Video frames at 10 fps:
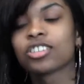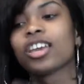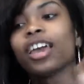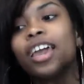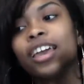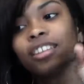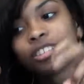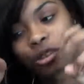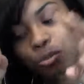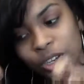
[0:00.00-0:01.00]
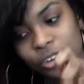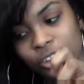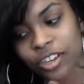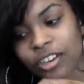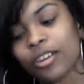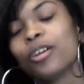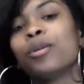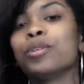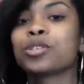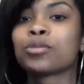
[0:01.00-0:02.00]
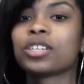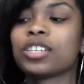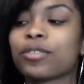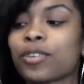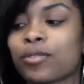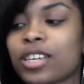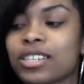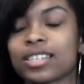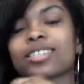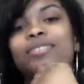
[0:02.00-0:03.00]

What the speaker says: and the superior between different races.